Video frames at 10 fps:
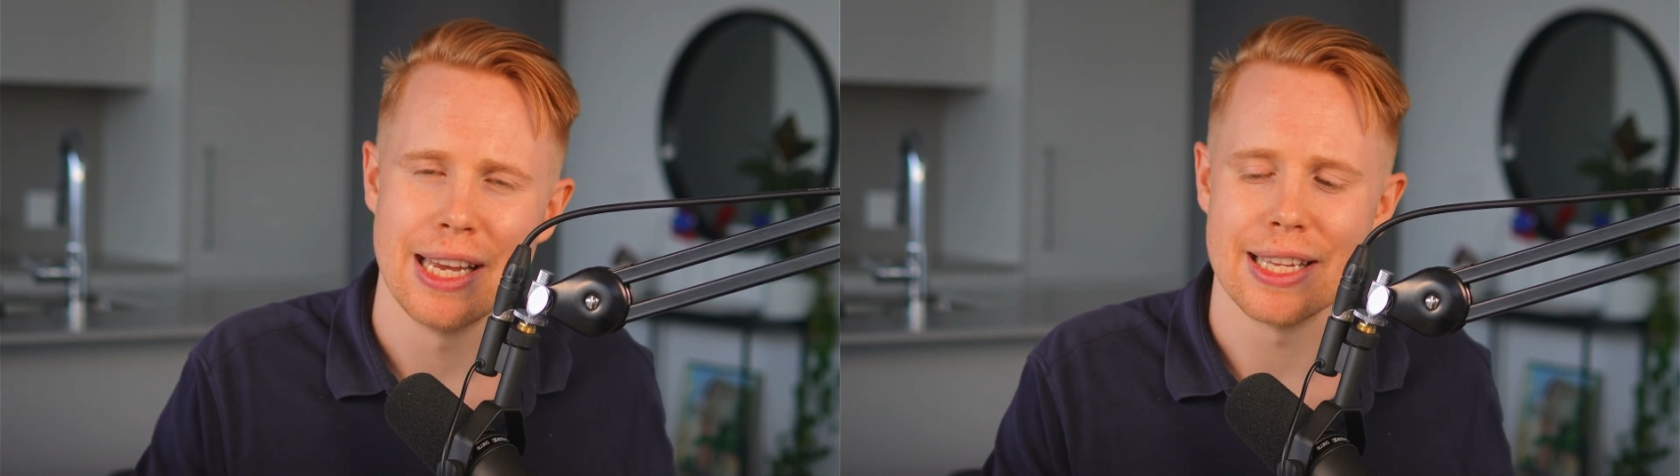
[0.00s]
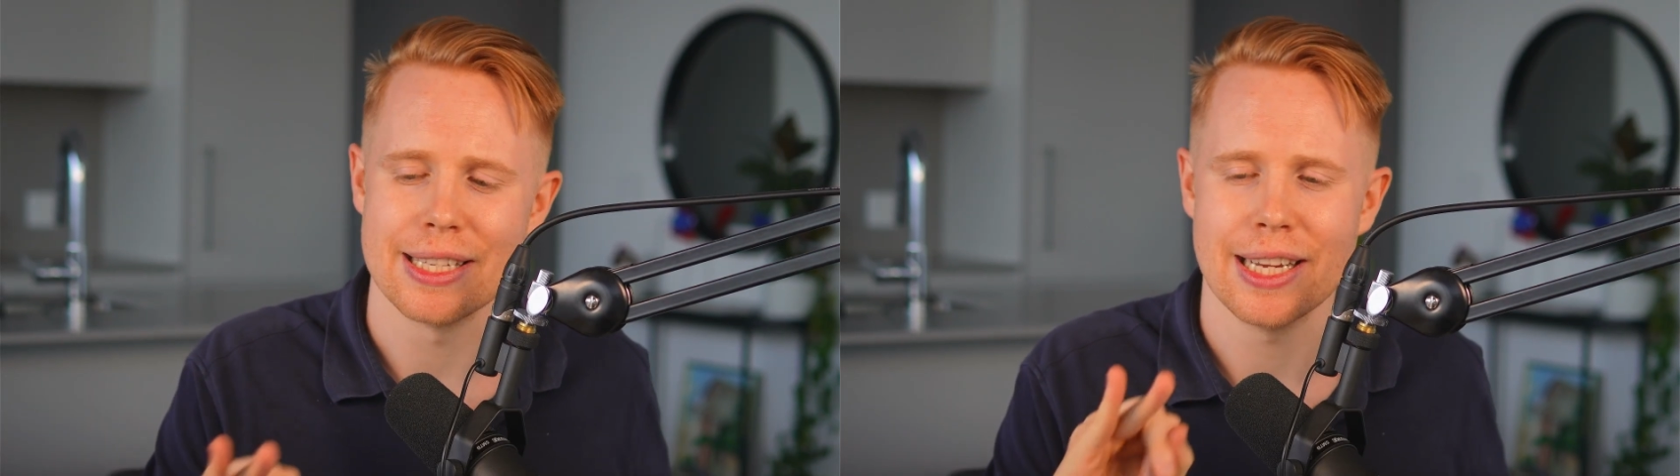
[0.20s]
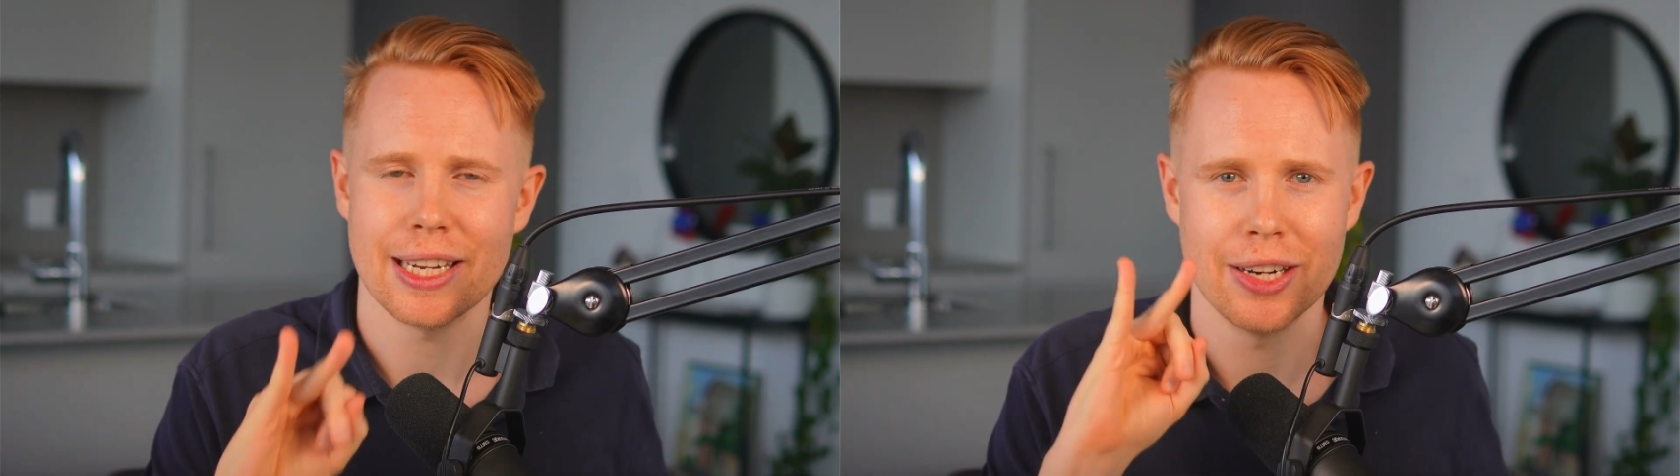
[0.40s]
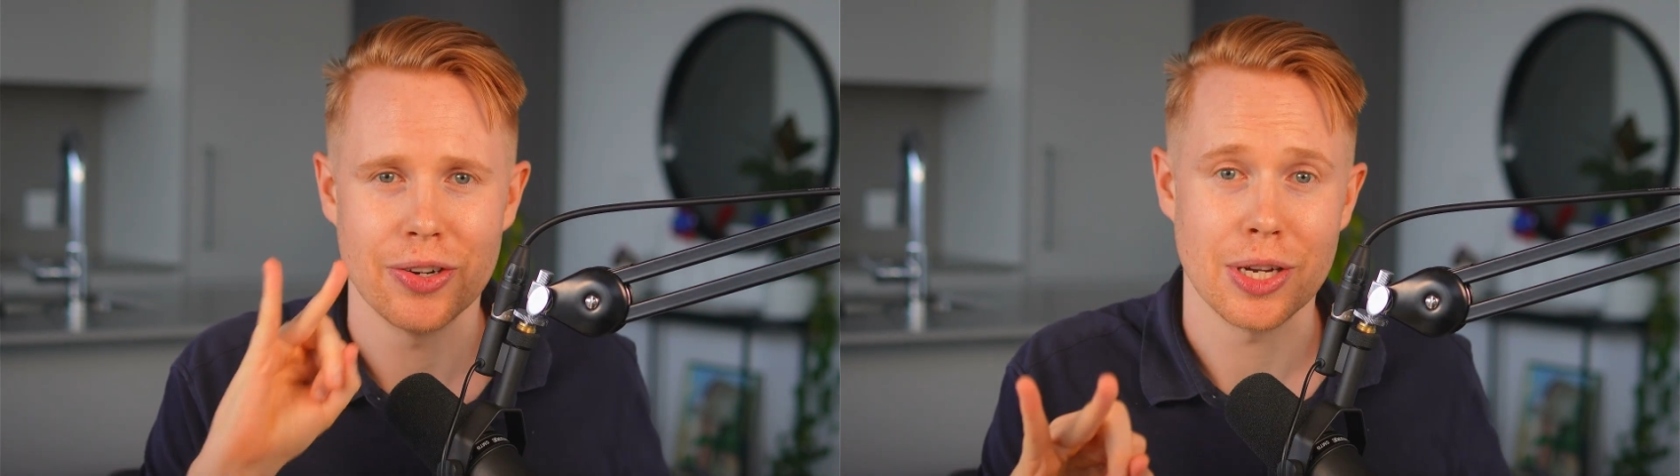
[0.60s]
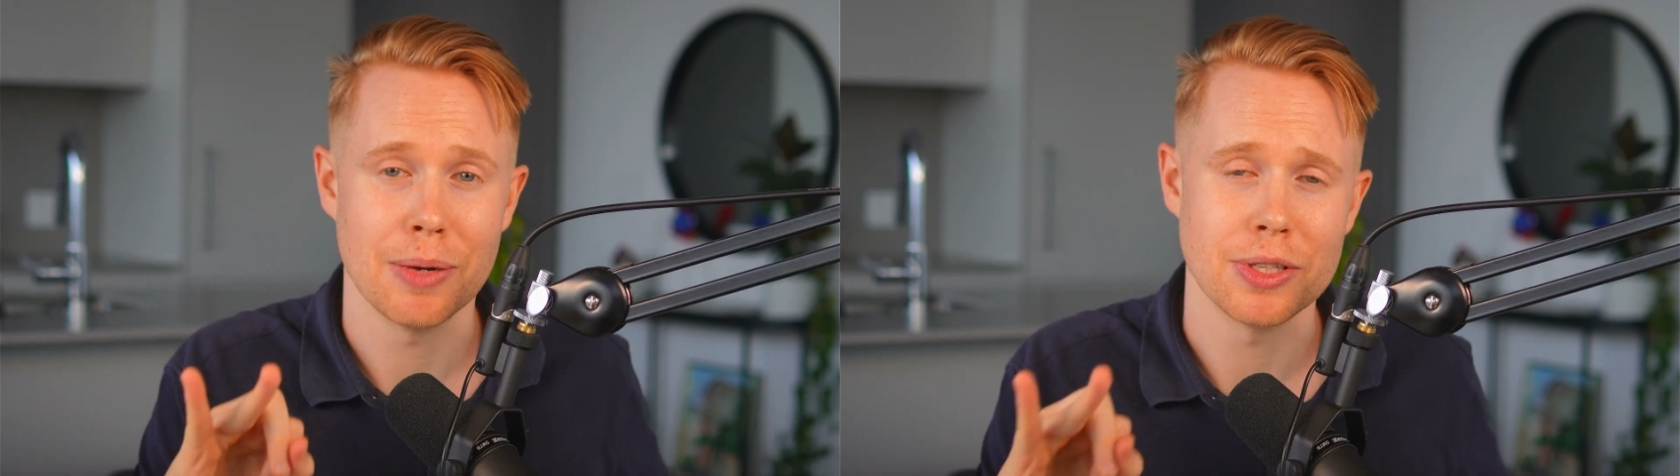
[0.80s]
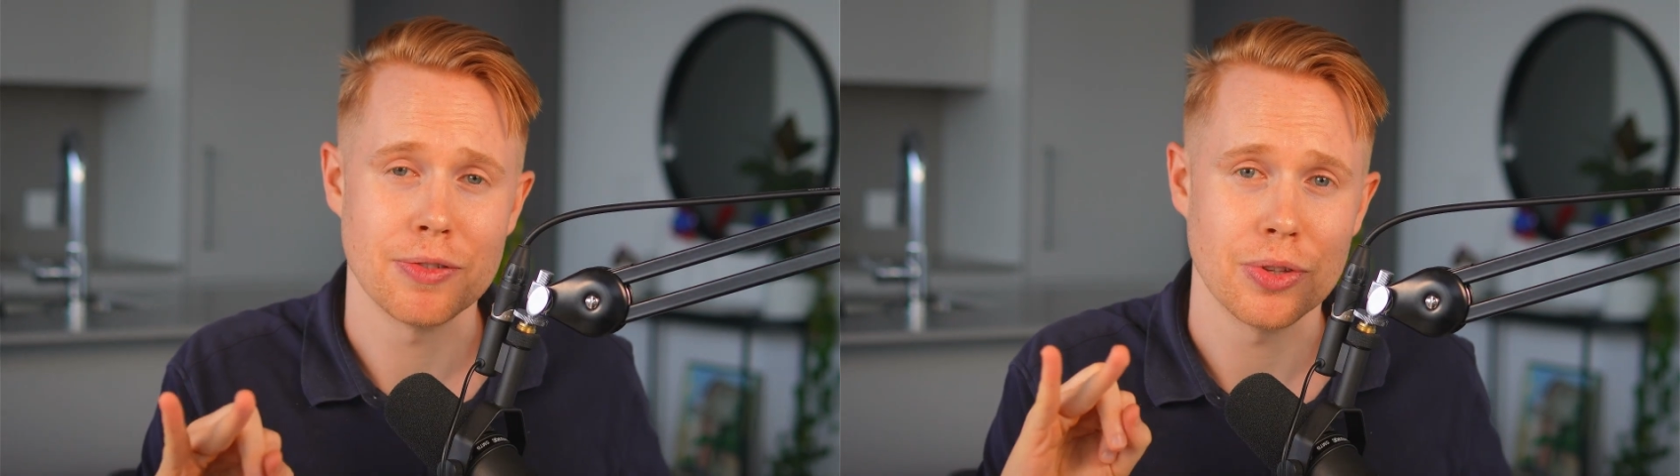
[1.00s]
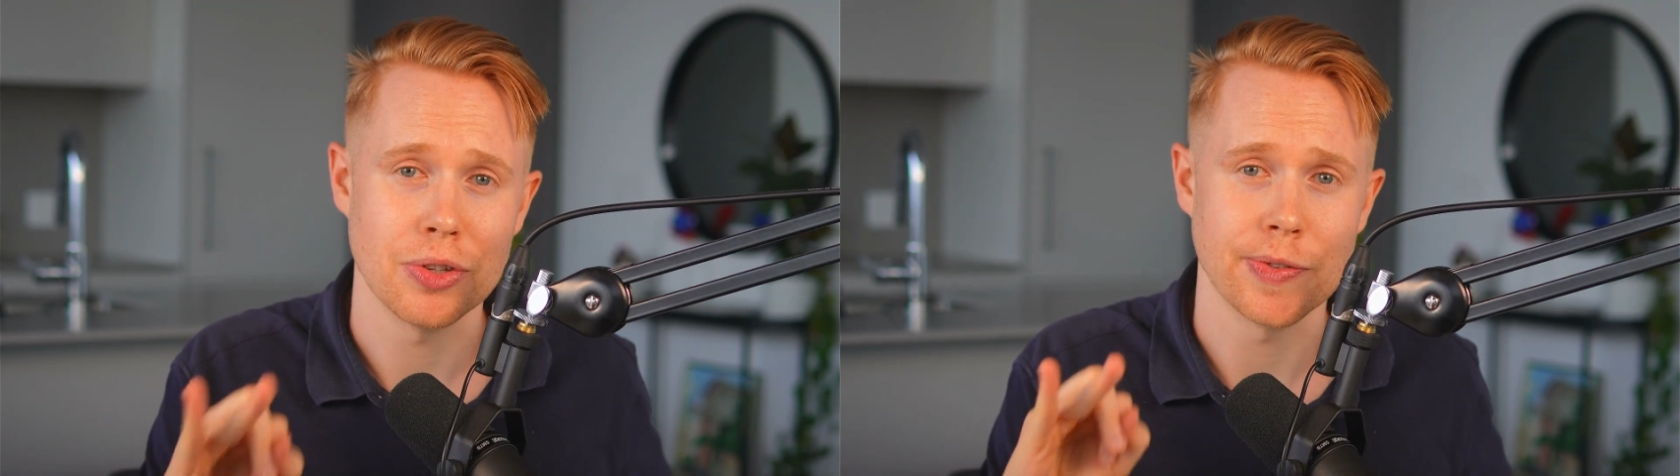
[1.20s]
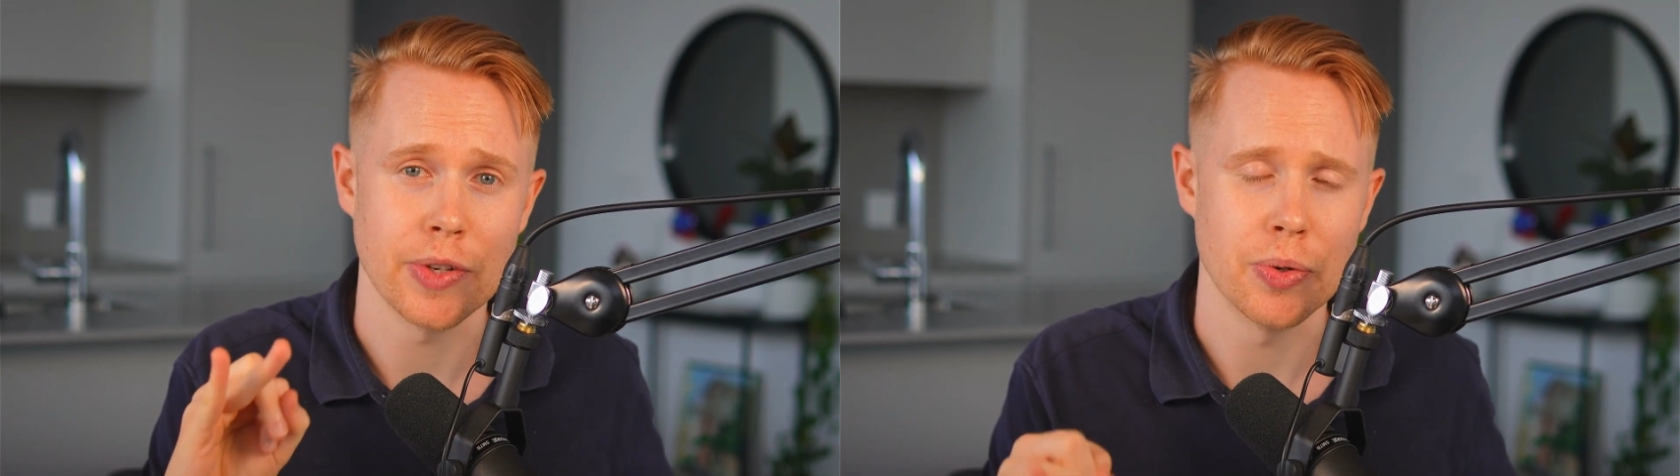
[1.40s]
The second outcome is for
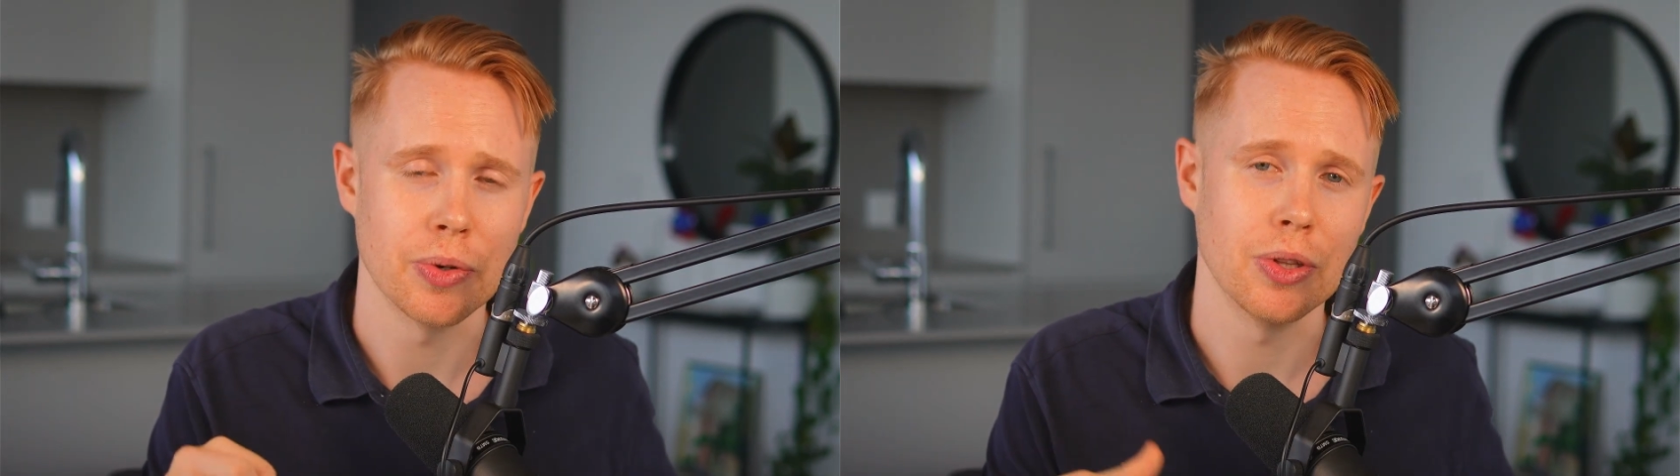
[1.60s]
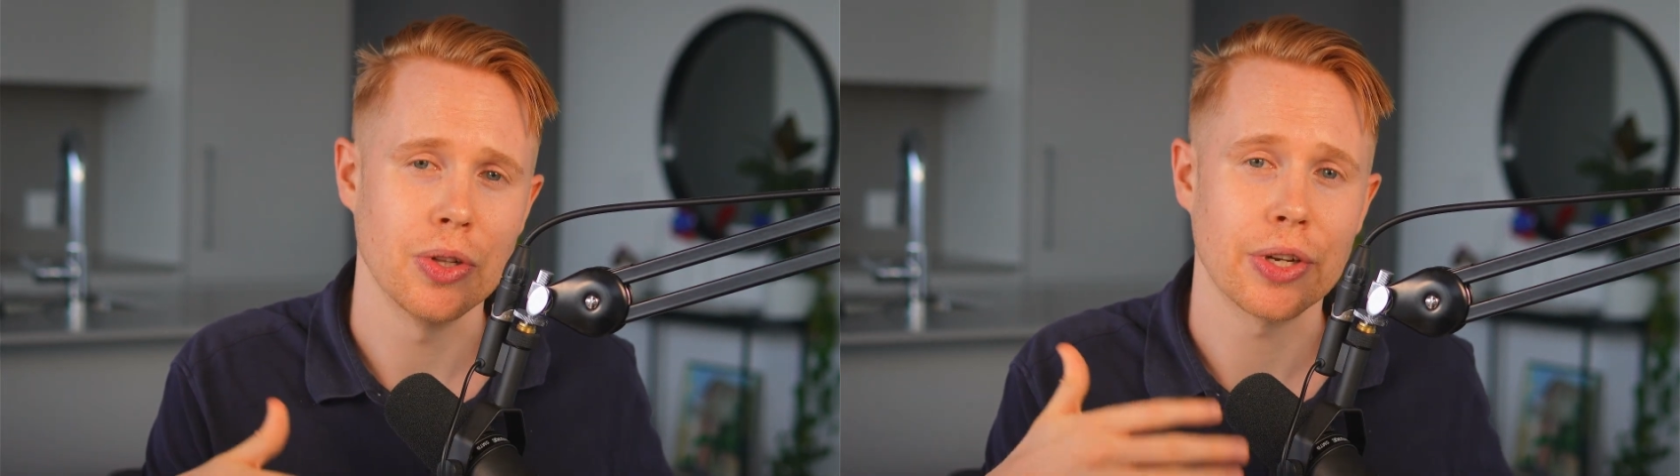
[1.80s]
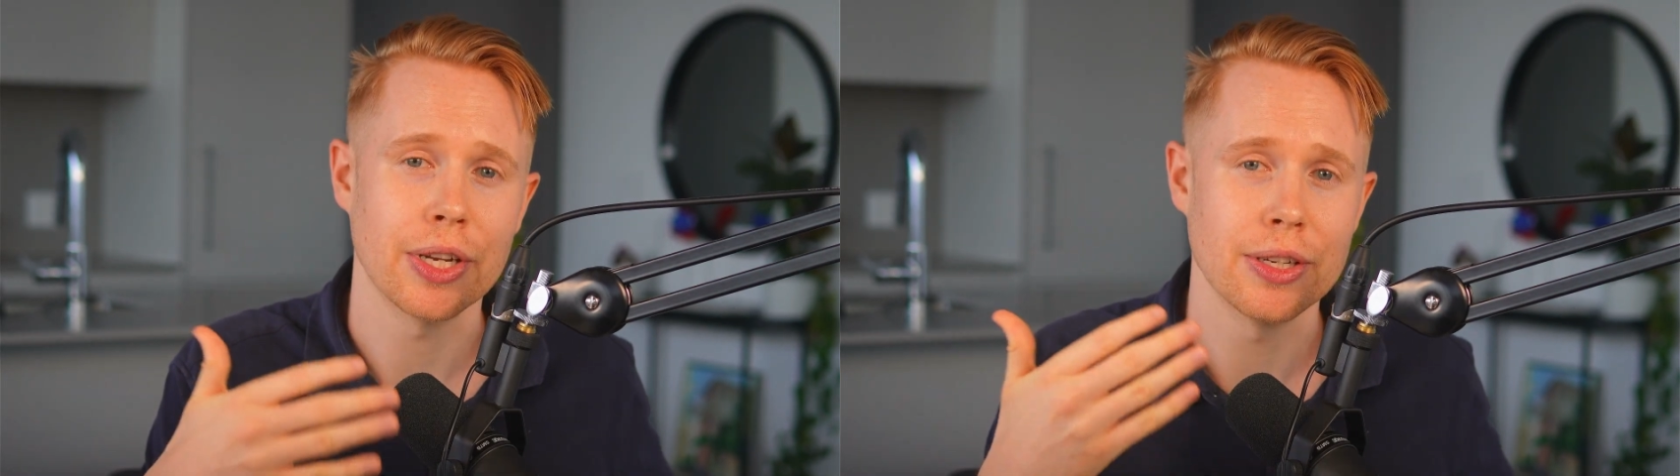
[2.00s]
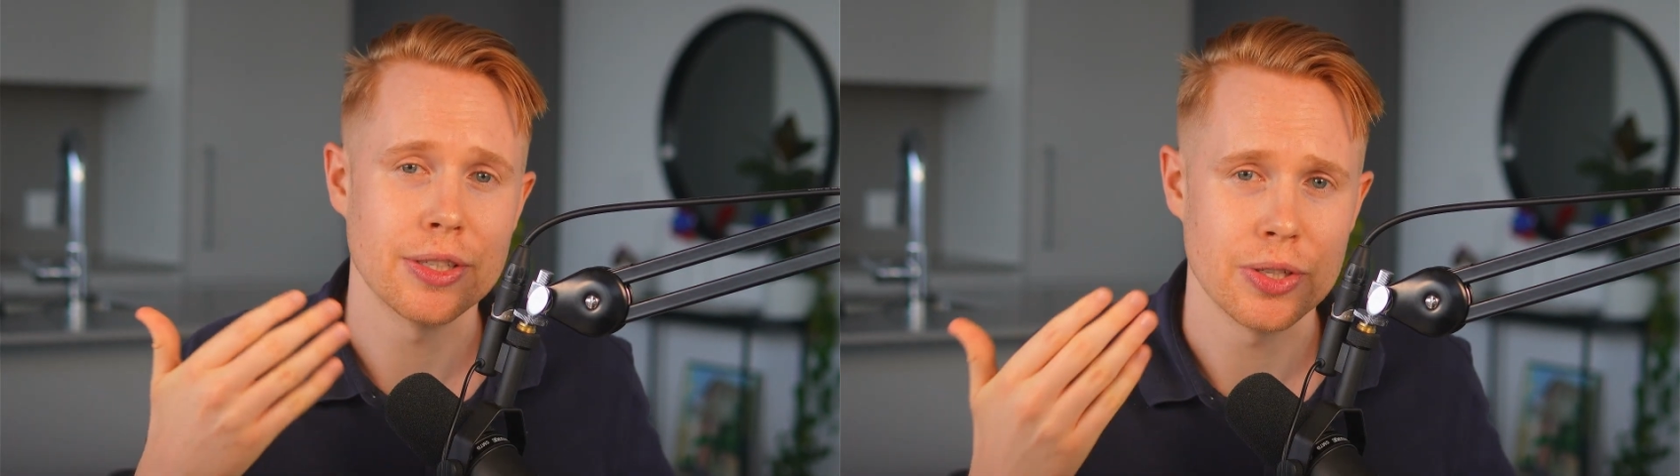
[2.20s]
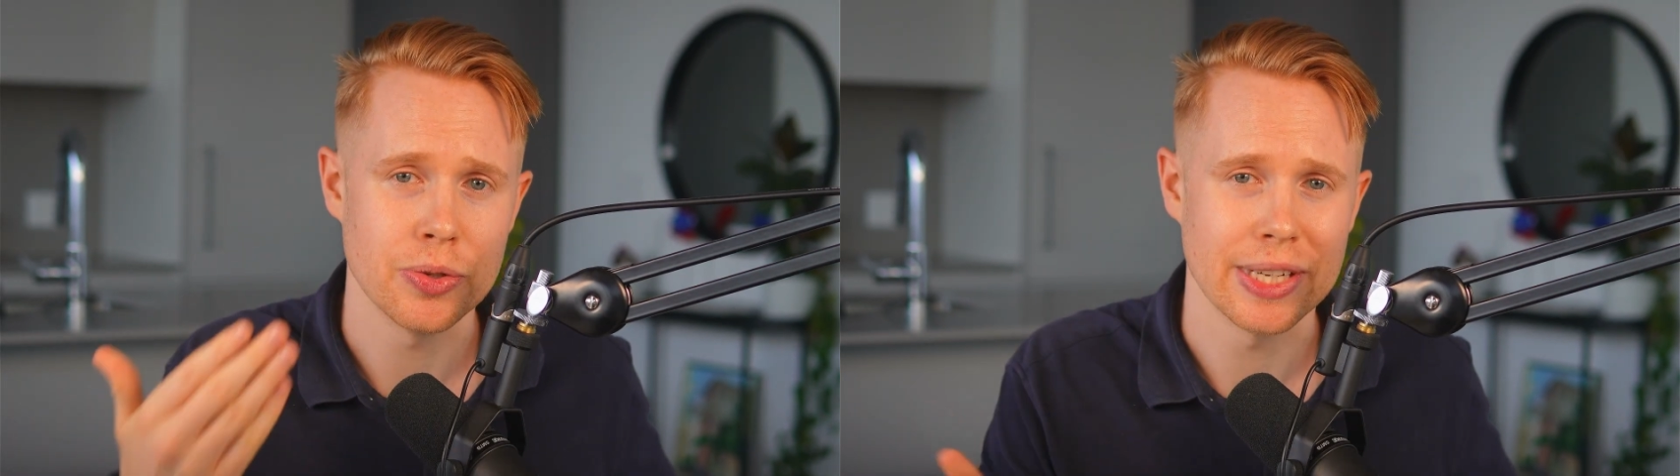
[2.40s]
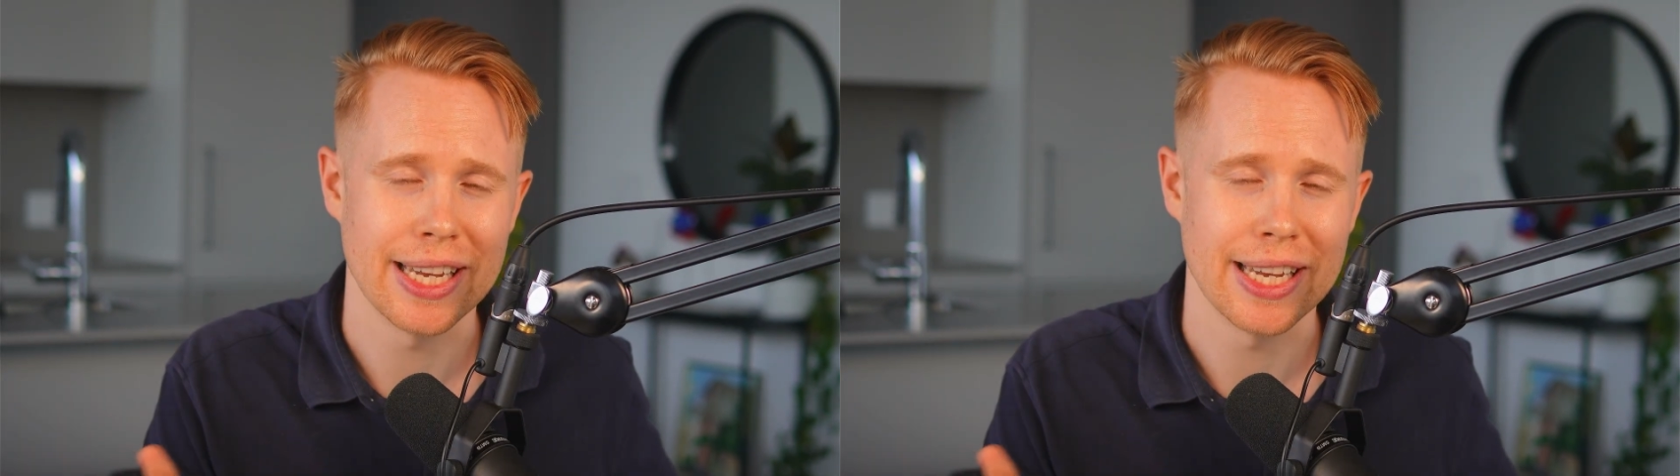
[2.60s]
those of you who are looking to